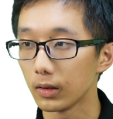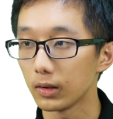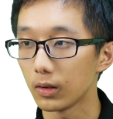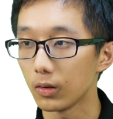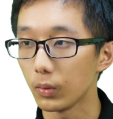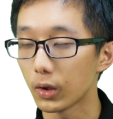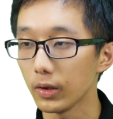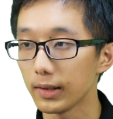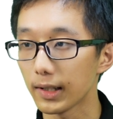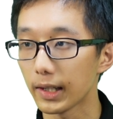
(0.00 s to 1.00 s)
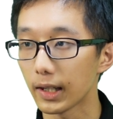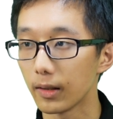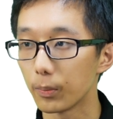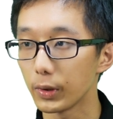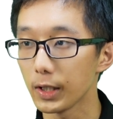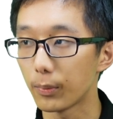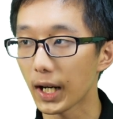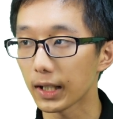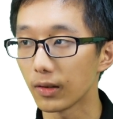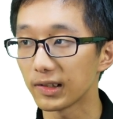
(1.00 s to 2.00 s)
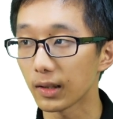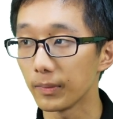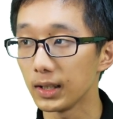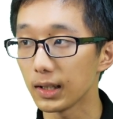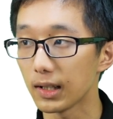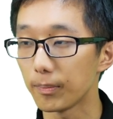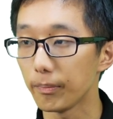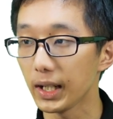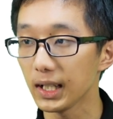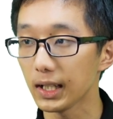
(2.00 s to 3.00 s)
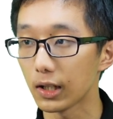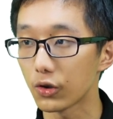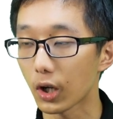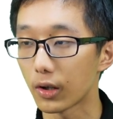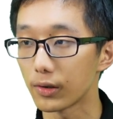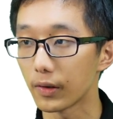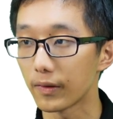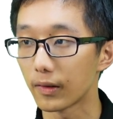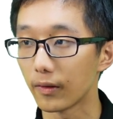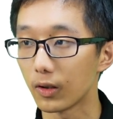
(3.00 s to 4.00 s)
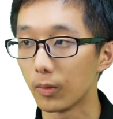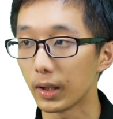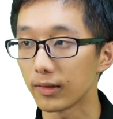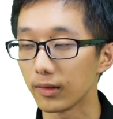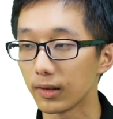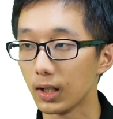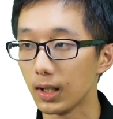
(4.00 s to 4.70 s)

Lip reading: So we could say that the prebrachial segment is mainly in charge of cervical muscles,